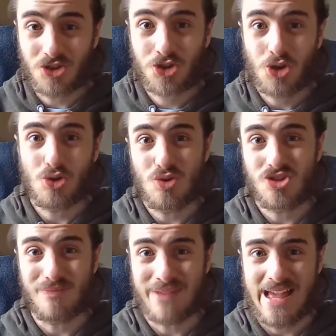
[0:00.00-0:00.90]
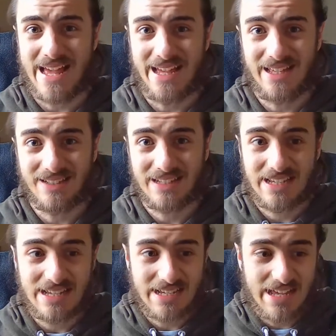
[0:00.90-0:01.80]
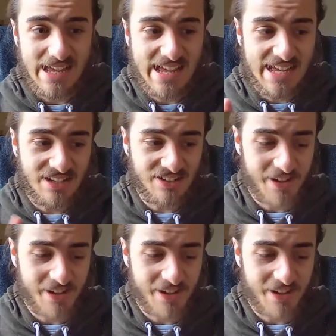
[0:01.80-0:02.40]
to Japan. And